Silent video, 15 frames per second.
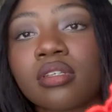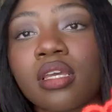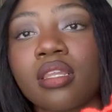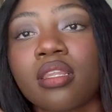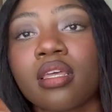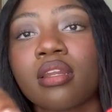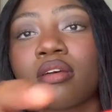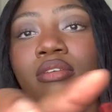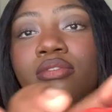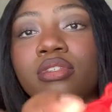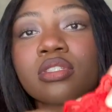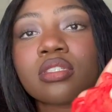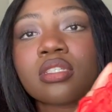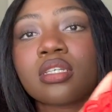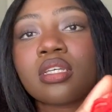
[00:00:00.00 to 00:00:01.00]
And then
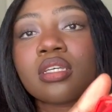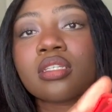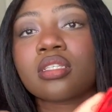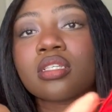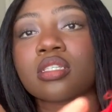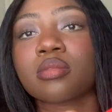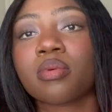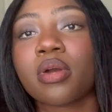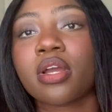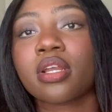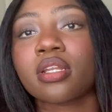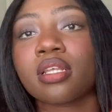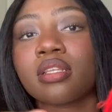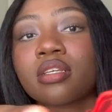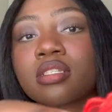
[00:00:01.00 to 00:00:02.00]
obviously like this
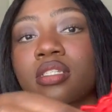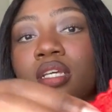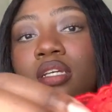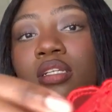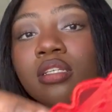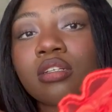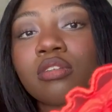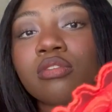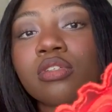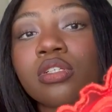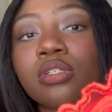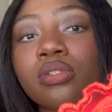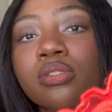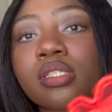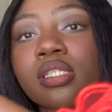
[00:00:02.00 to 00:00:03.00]
part that looks like a little
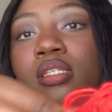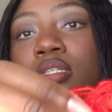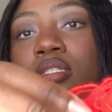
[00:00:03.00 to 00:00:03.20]
rose at the